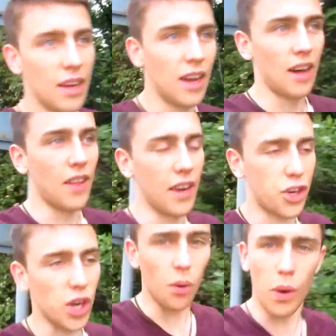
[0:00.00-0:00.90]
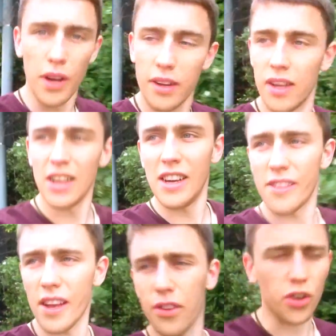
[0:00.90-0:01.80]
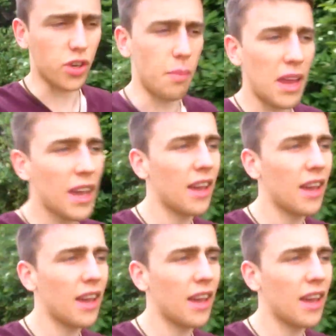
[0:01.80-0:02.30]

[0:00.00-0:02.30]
and then chill. Sounds good to me.